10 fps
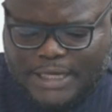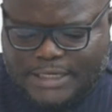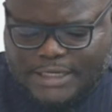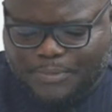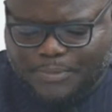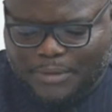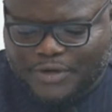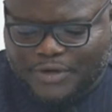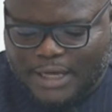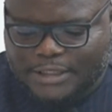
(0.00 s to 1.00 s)
NDC
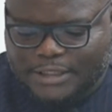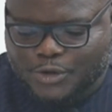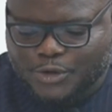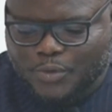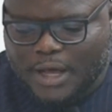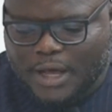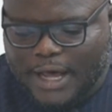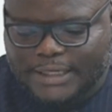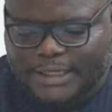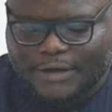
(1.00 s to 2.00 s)
parliamentary candidates should work
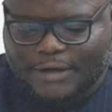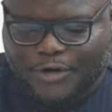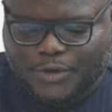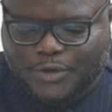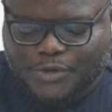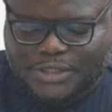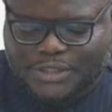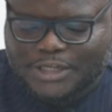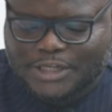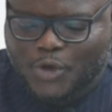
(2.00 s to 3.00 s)
hard in their various
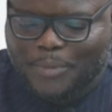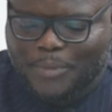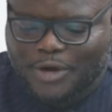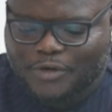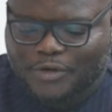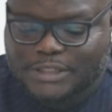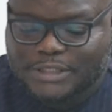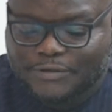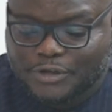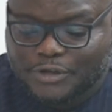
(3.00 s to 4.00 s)
constituencies and stop appearing on
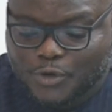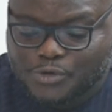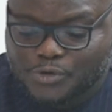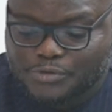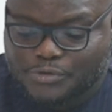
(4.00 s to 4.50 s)
TV shows.